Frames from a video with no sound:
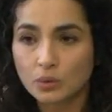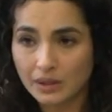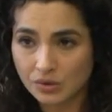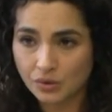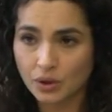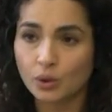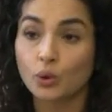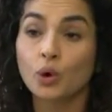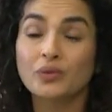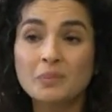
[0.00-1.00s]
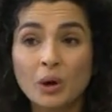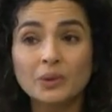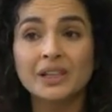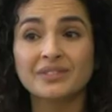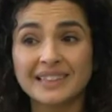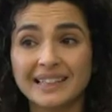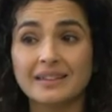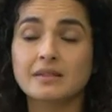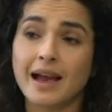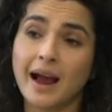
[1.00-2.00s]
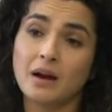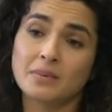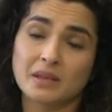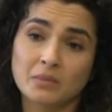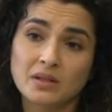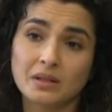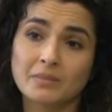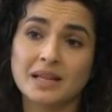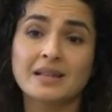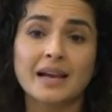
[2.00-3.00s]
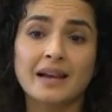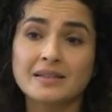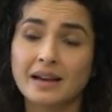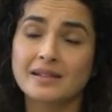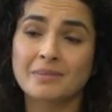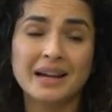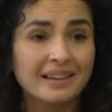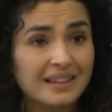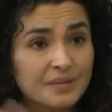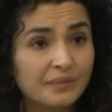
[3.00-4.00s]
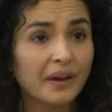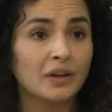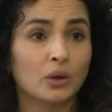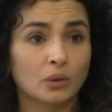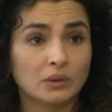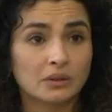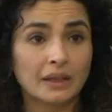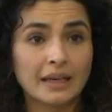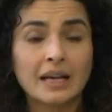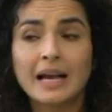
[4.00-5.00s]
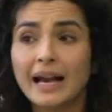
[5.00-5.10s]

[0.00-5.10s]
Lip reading: Israel or remotely related to Arabs and Muslims as anti-Semitic is very old, right?